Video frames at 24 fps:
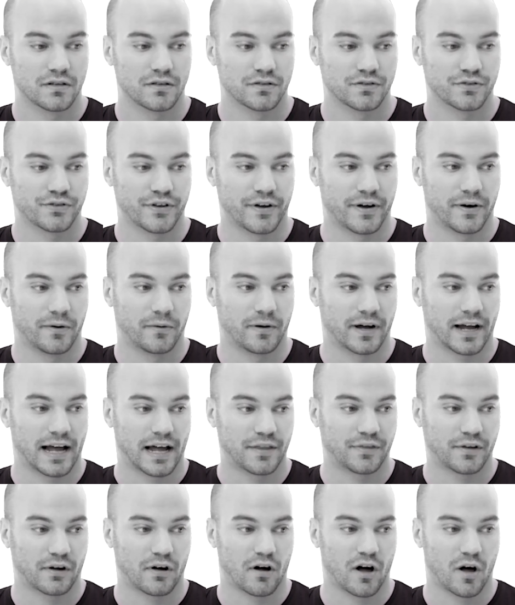So I
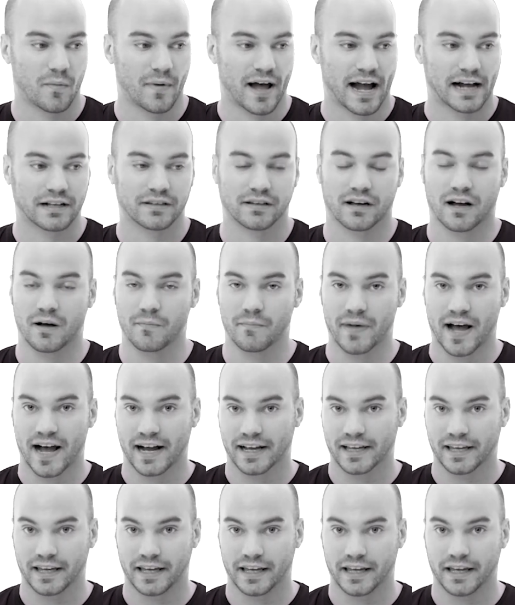got the call back to come
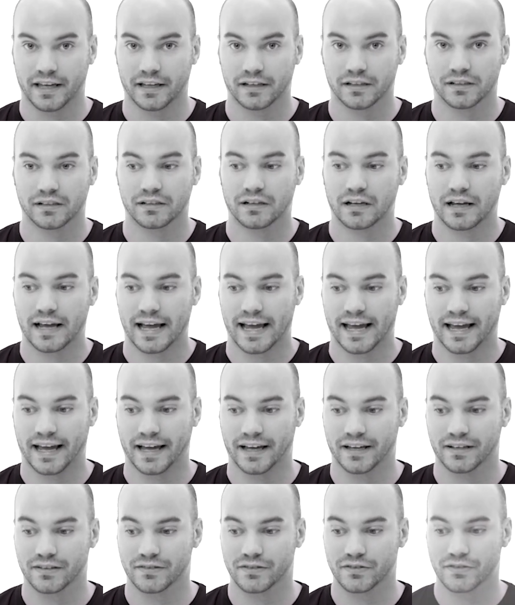back in,
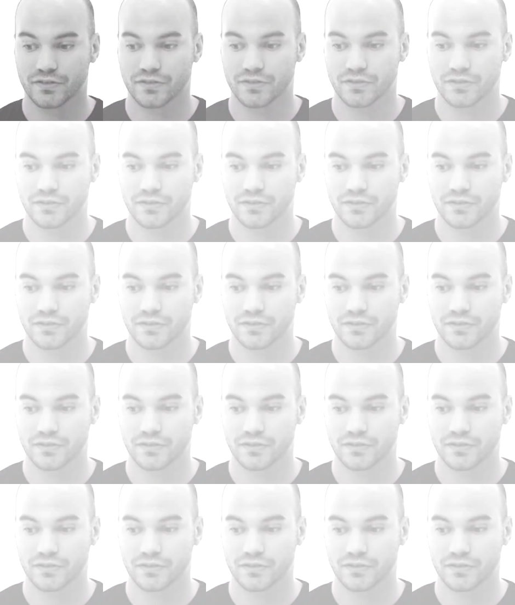and